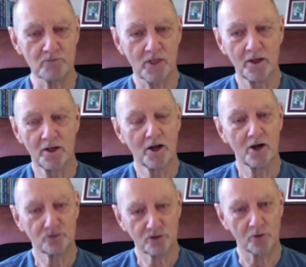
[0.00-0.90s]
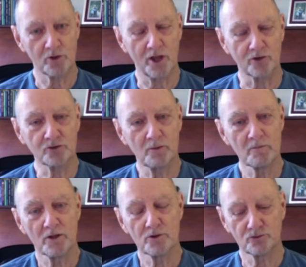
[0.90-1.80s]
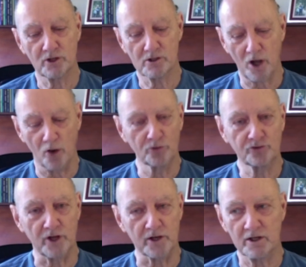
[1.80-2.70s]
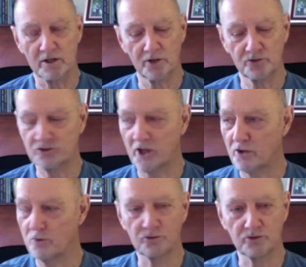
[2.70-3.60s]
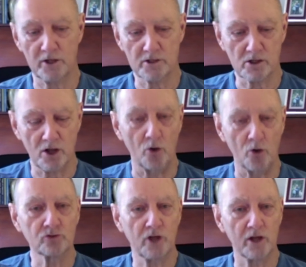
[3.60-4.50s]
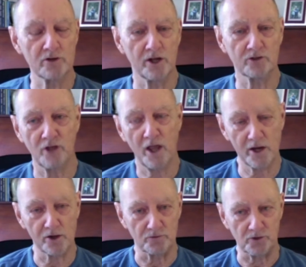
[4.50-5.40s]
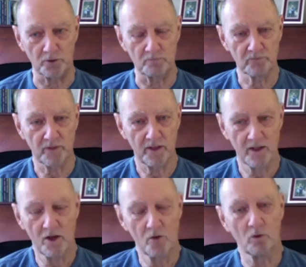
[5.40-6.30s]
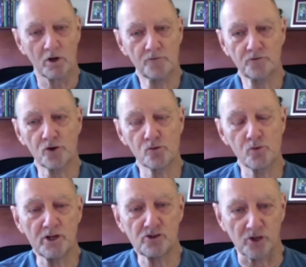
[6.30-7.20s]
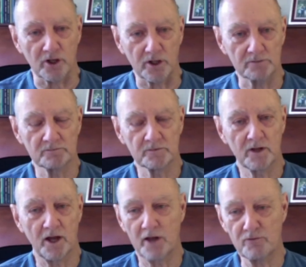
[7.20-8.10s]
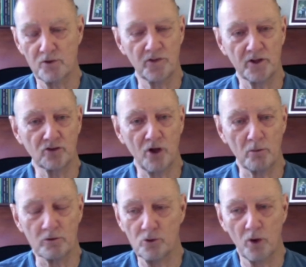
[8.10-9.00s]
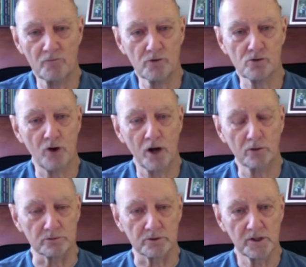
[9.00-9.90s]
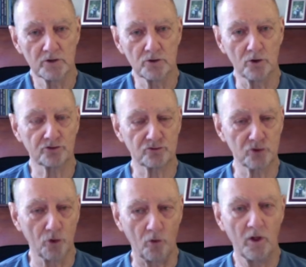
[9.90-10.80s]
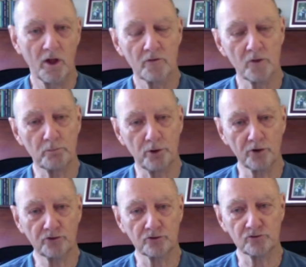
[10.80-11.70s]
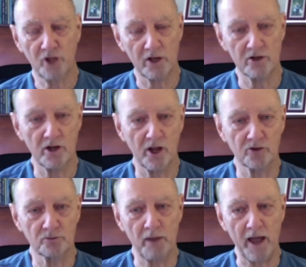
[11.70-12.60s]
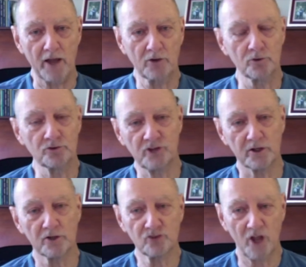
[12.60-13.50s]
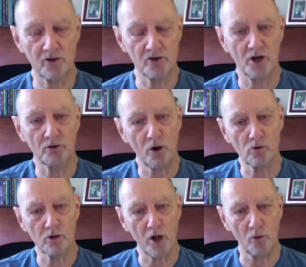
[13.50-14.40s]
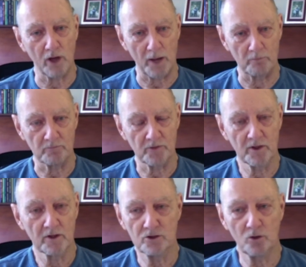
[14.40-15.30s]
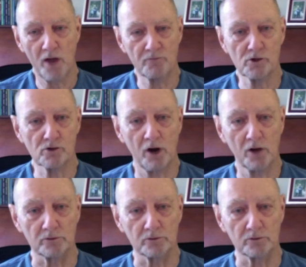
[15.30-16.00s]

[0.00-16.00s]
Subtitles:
And so, yes, you see, goal setting, let's say you set a goal 10 years ahead of you. Well, if you reach it and everything's home, you haven't grown. You're still the person 10 years back who set a 10-year-old goal up. You haven't grown.